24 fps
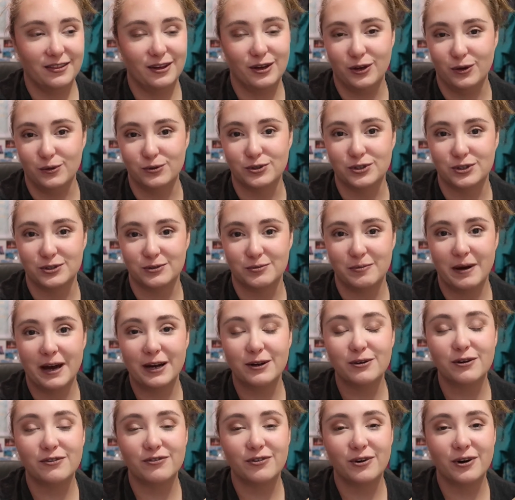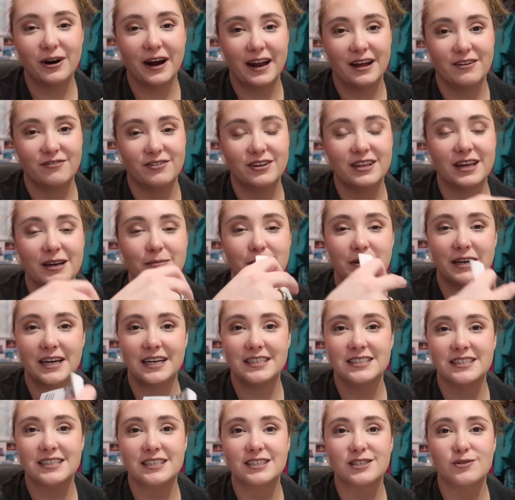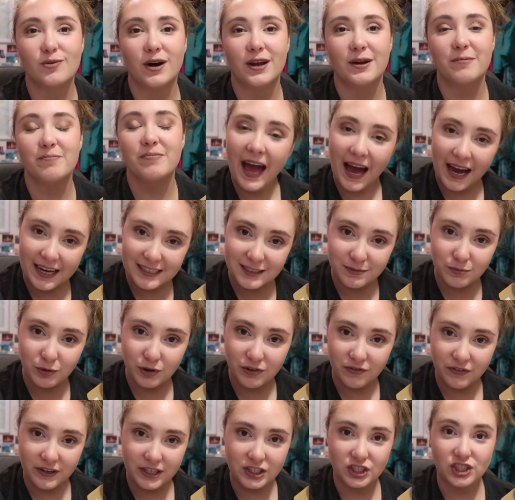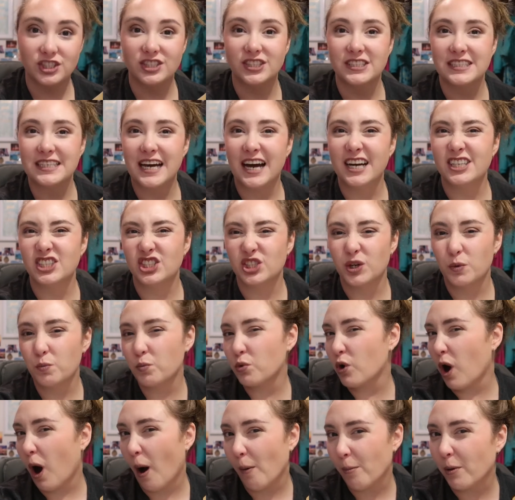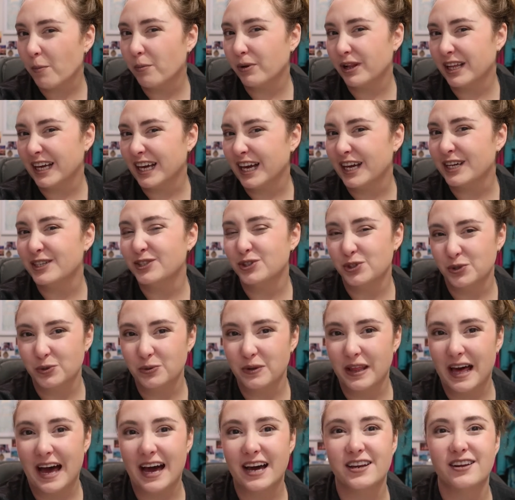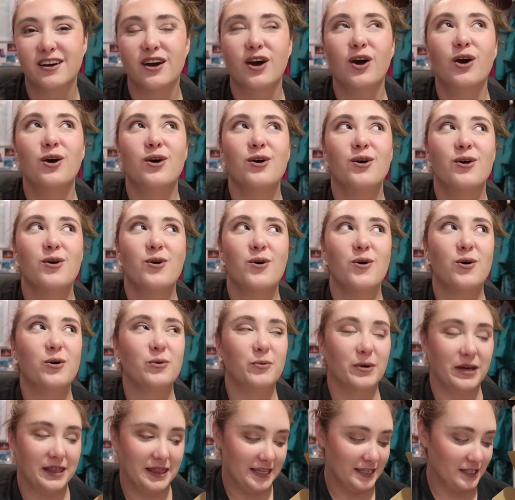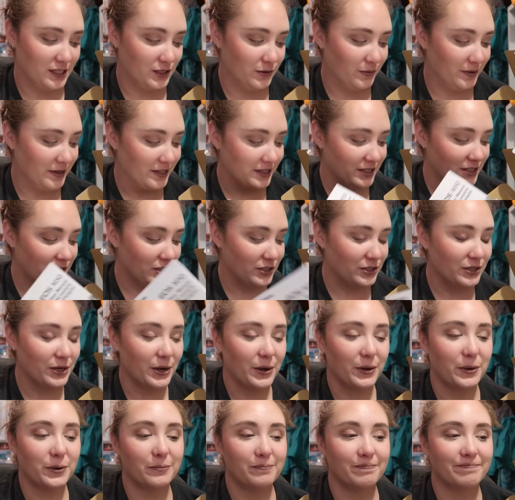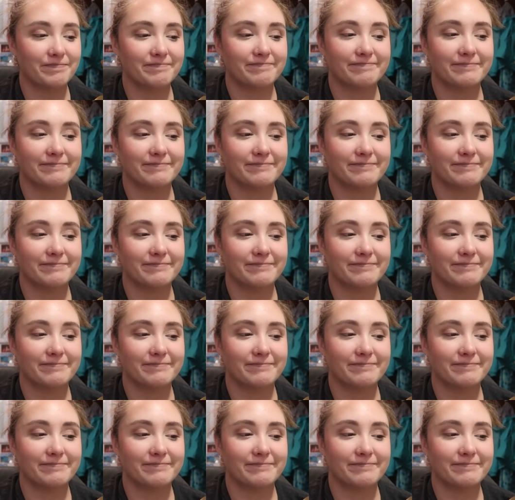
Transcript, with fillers: the user's manual for, and I feel like because this one has more features, I should probably do that with this one. So